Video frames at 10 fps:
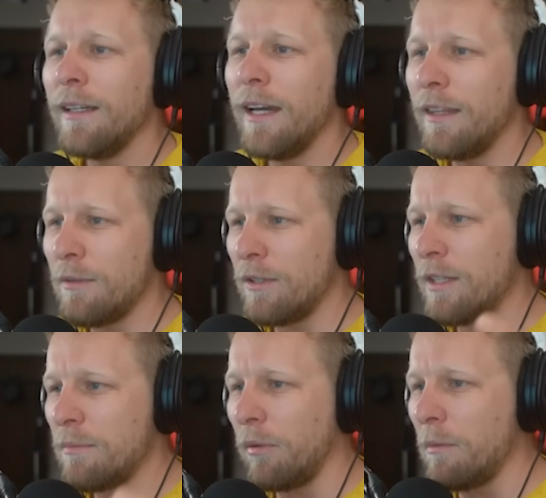And there was all
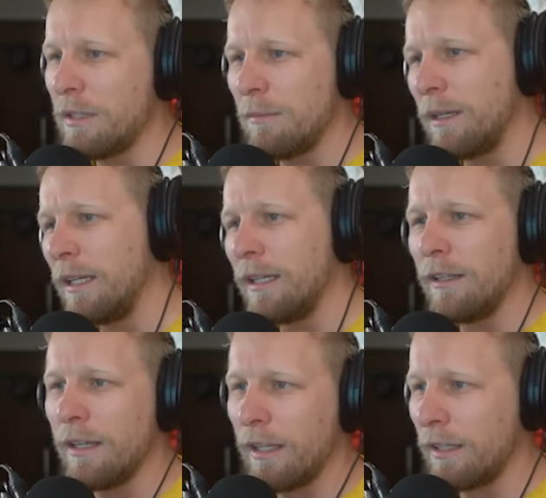these blobs at the beginning and
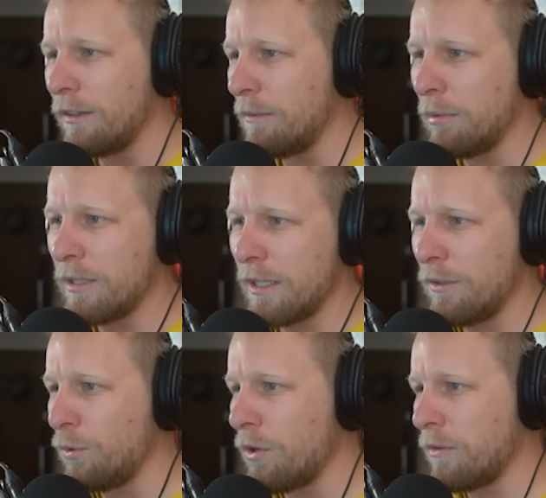you had like the Blizzard
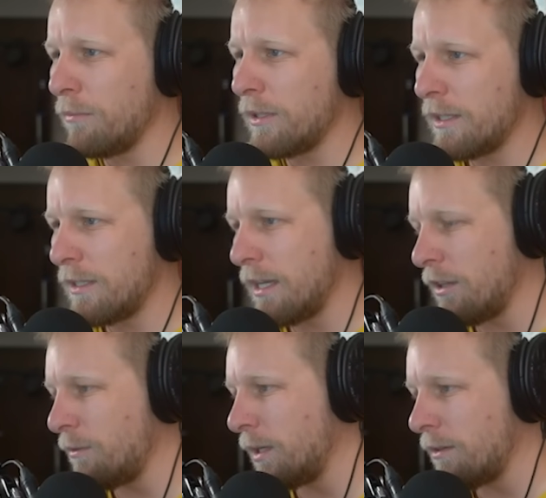North and Blizzard
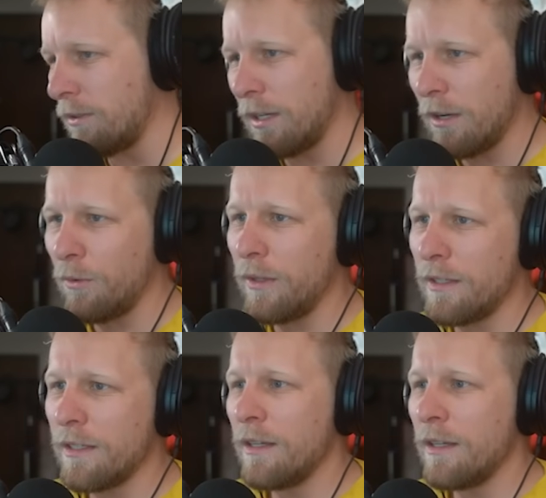South and whatever and you had all these